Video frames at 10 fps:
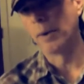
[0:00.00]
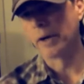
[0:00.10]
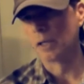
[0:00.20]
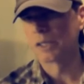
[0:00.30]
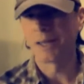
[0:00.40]
are
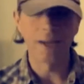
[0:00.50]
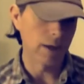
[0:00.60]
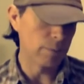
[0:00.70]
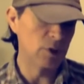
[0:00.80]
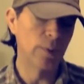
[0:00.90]
looking
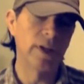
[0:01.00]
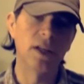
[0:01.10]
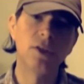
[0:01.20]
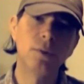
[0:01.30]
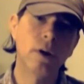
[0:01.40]
at between a
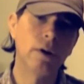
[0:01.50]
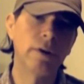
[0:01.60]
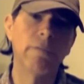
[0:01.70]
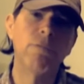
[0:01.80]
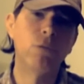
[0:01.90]
200
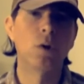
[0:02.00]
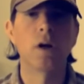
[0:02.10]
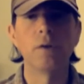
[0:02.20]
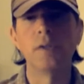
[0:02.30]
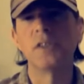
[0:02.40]
and
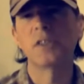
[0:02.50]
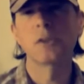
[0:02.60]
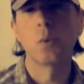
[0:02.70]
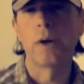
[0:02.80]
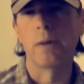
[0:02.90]
400
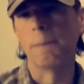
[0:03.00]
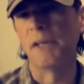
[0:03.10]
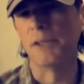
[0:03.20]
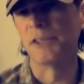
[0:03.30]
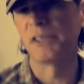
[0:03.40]
square
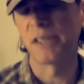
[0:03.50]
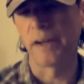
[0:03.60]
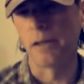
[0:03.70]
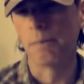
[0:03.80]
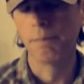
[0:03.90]
meter
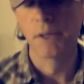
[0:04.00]
sail.